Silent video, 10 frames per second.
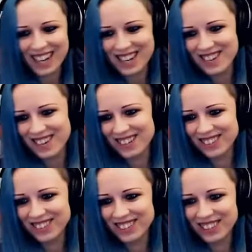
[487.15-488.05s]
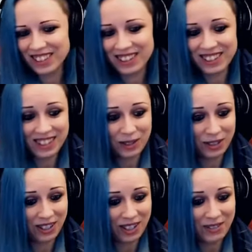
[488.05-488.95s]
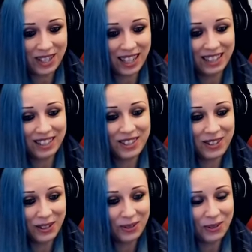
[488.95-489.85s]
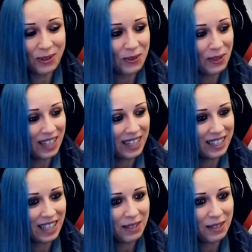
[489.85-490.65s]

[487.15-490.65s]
I know, Goody, that this stream started so, so late.